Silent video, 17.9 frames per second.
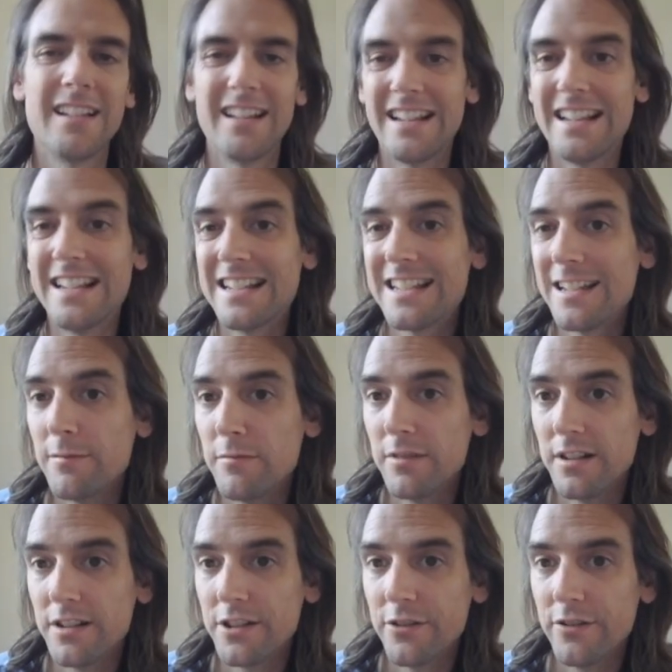is
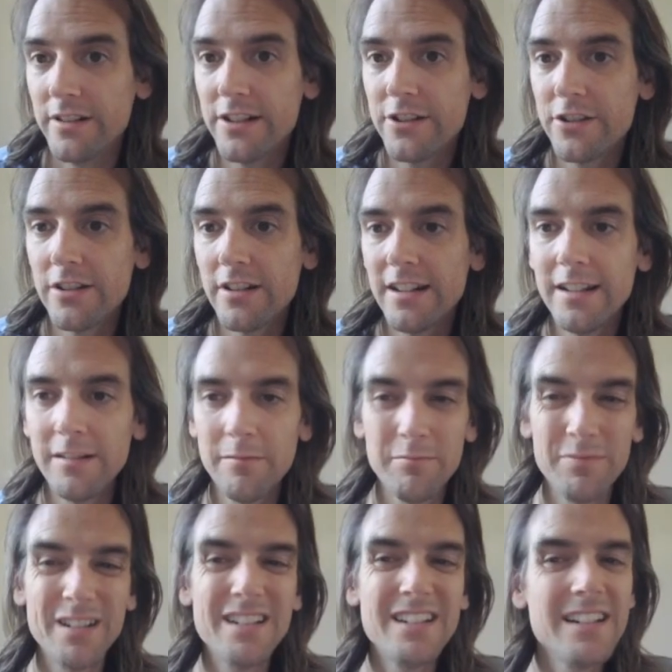similar to additionally,
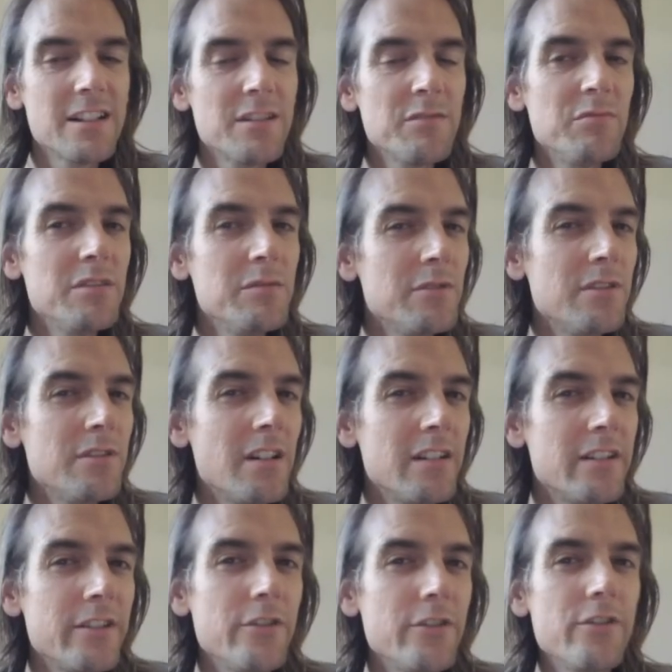but a little bit more
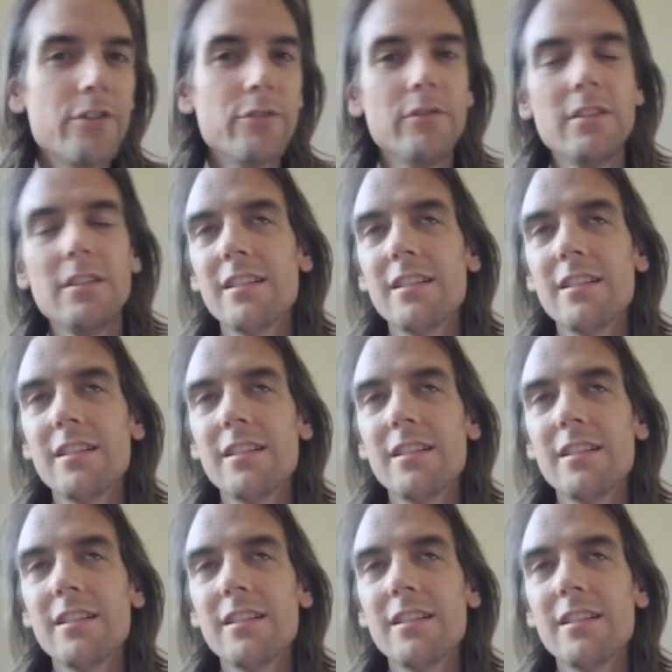unusual.